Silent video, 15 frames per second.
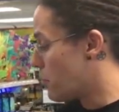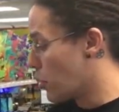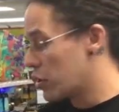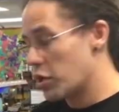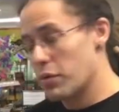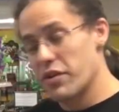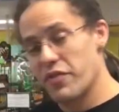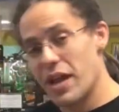
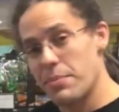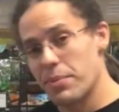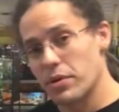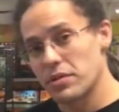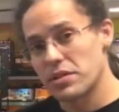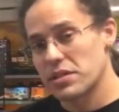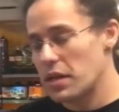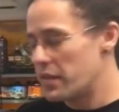Mercury
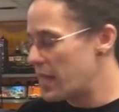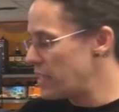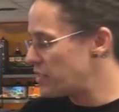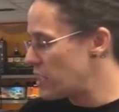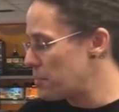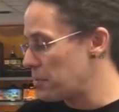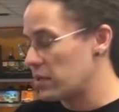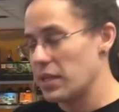vapors, they
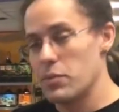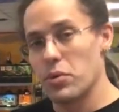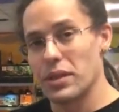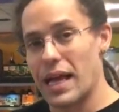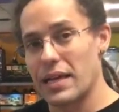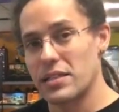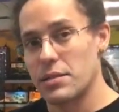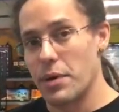typically will
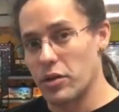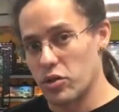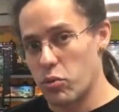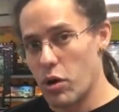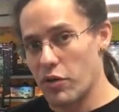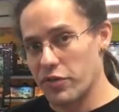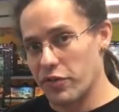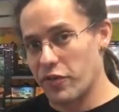last about
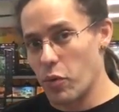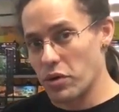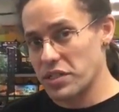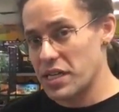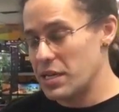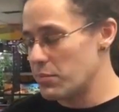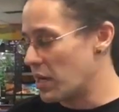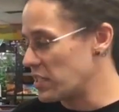12 to
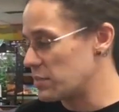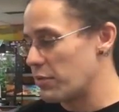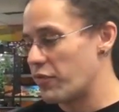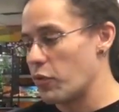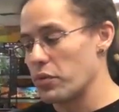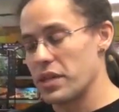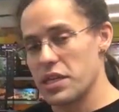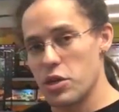14 months
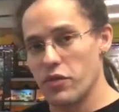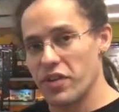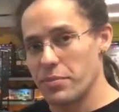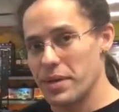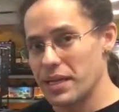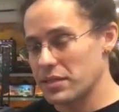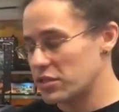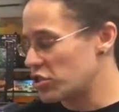before the
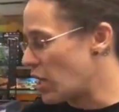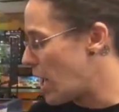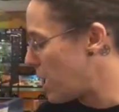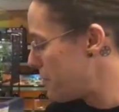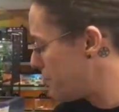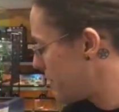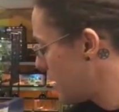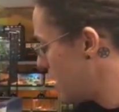UVB is shot.
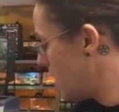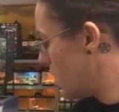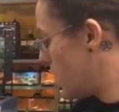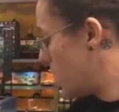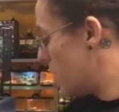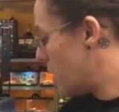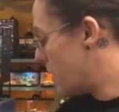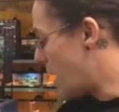
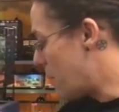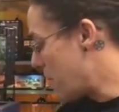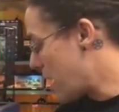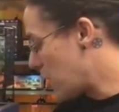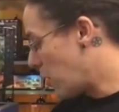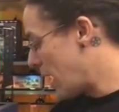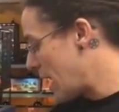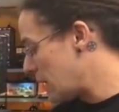That
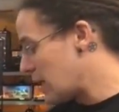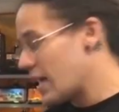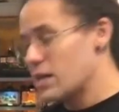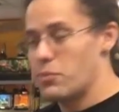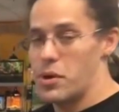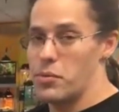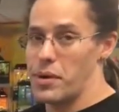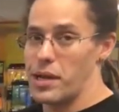metal
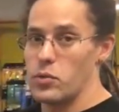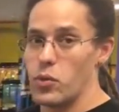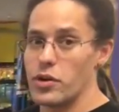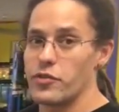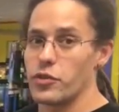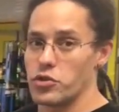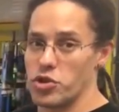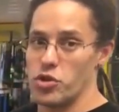halide, we ran
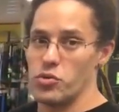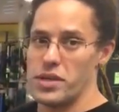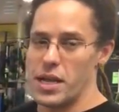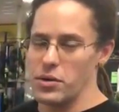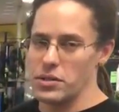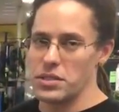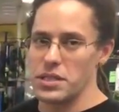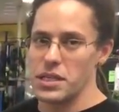one for 2
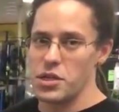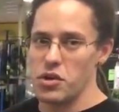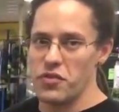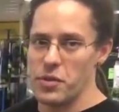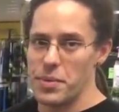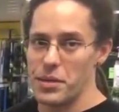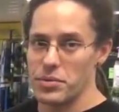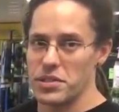years and the
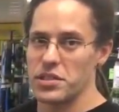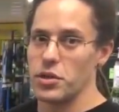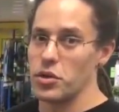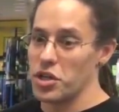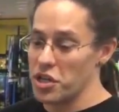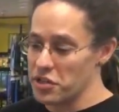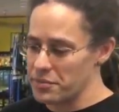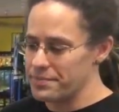UVB was still
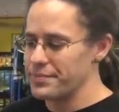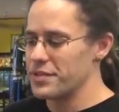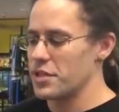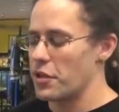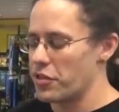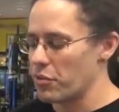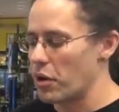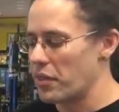good.
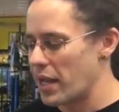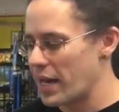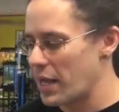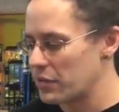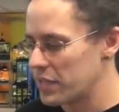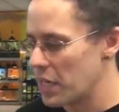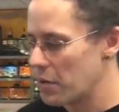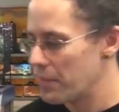So I'll throw that
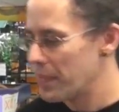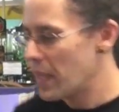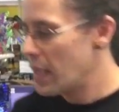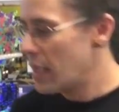out there.